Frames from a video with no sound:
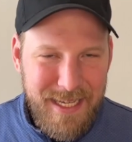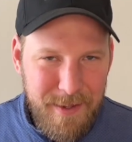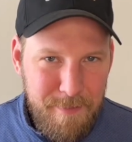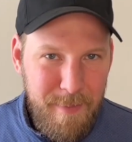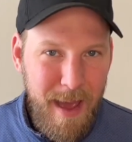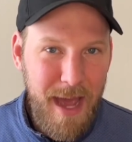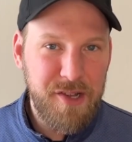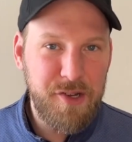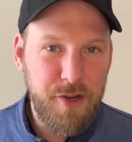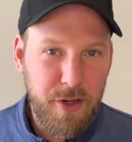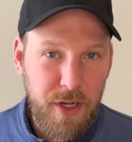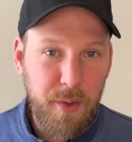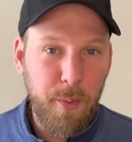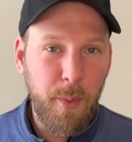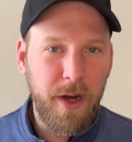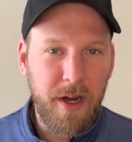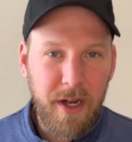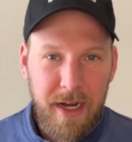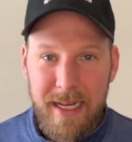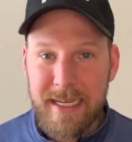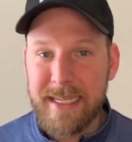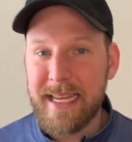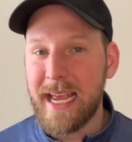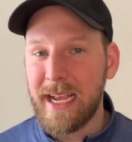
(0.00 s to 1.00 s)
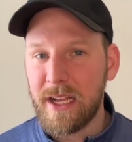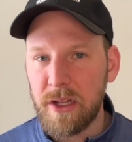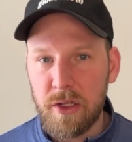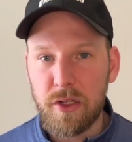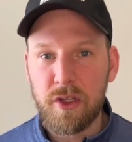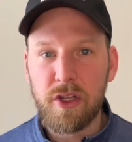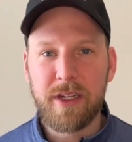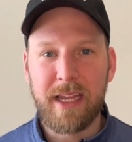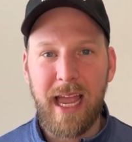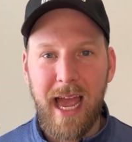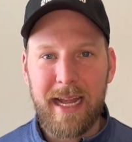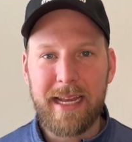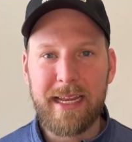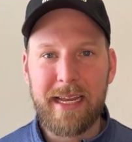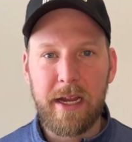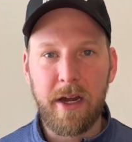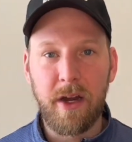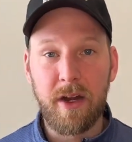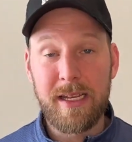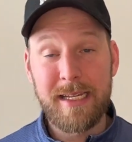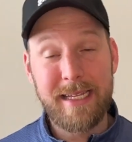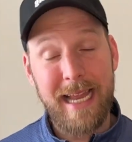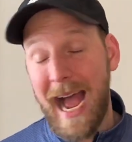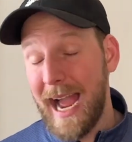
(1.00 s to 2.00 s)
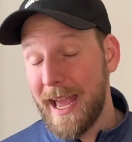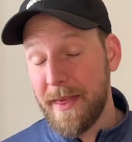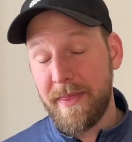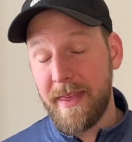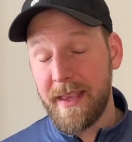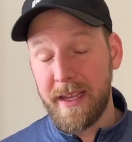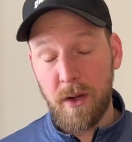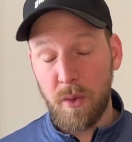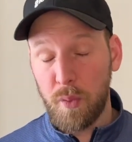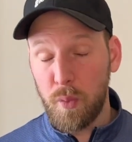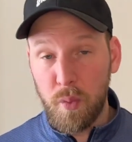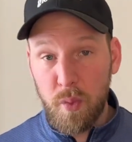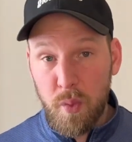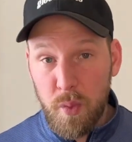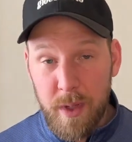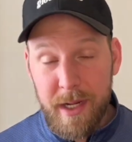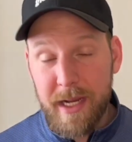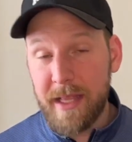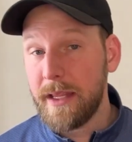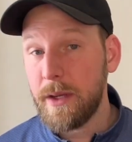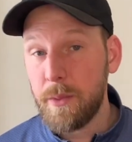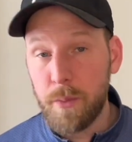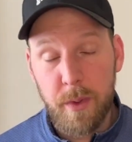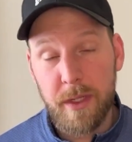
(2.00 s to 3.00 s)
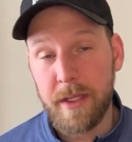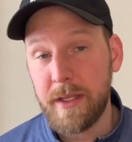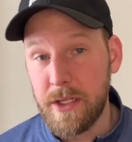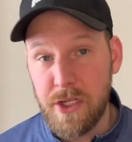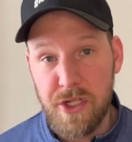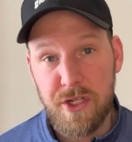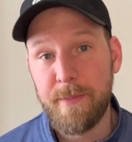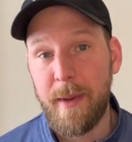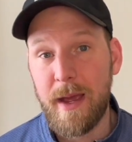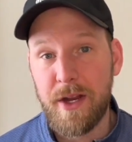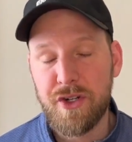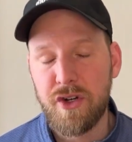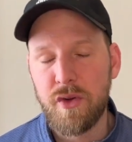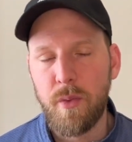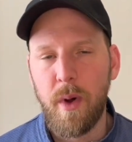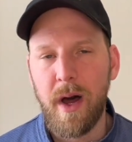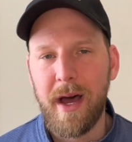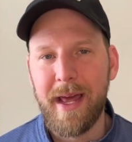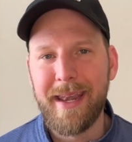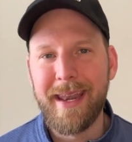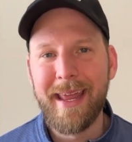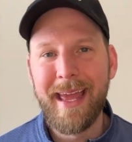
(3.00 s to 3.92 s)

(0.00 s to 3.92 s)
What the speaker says: metric we're going to take a look at here is, I think, a really, really special one,